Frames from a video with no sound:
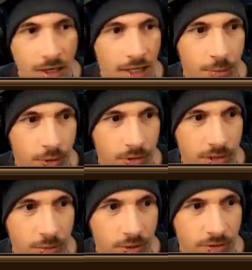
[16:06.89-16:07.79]
I put a
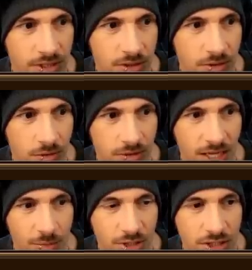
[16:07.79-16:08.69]
little bit of additional
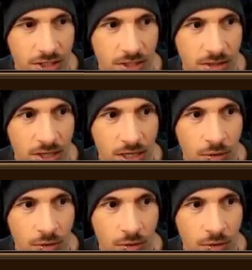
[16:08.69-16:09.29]
damage here.